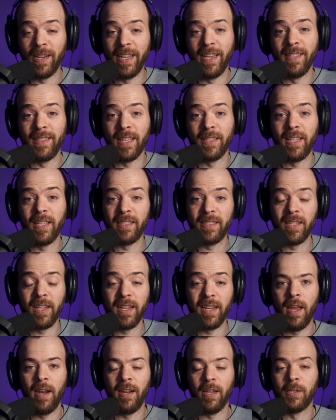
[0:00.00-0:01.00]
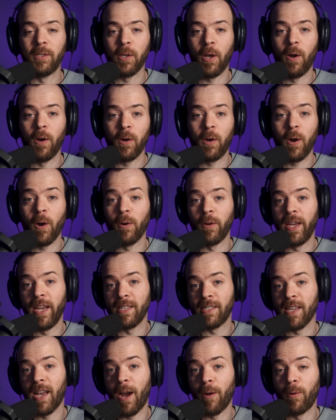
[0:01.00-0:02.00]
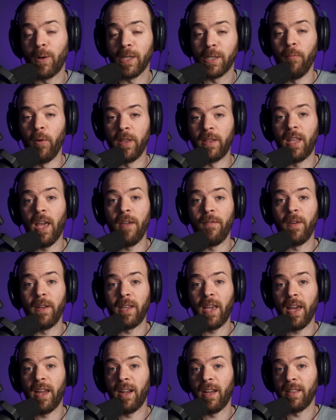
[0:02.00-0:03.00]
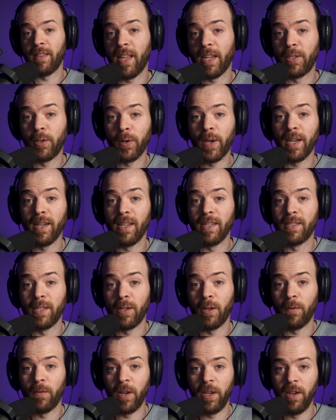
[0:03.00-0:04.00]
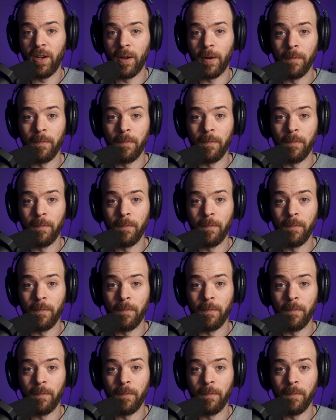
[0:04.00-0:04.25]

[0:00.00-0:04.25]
lead that they did in the song called It's Ours with David Guetta that you can listen over here.